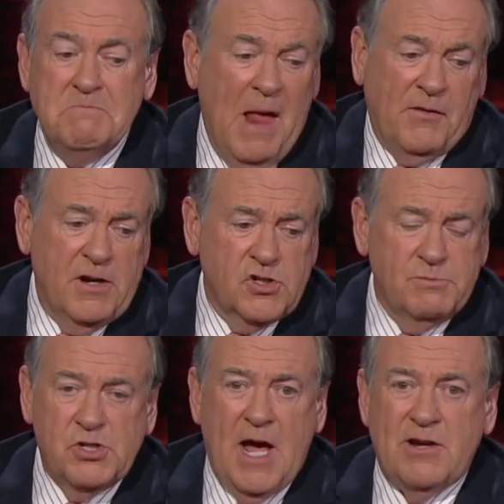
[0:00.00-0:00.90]
Now, there are
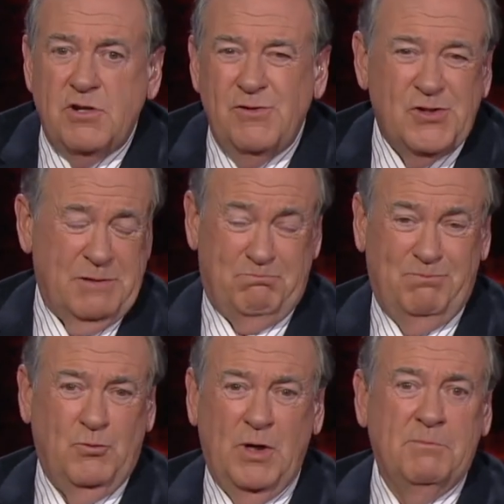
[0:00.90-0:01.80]
some statues that
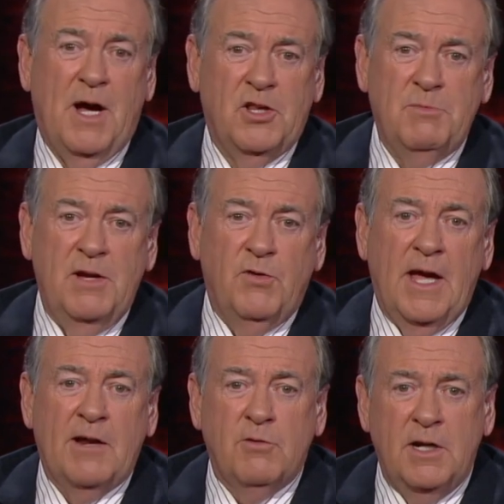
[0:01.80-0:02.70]
wouldn't bother me if we
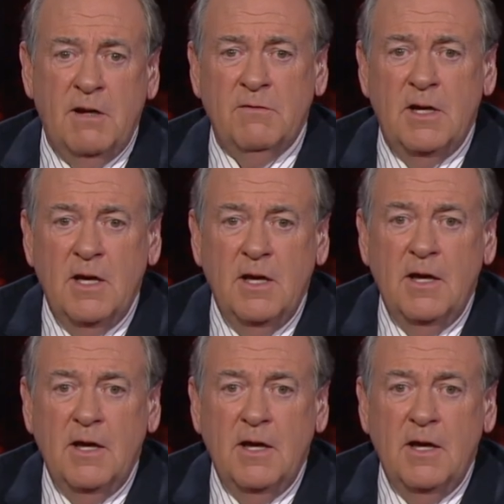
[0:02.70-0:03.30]
got rid of,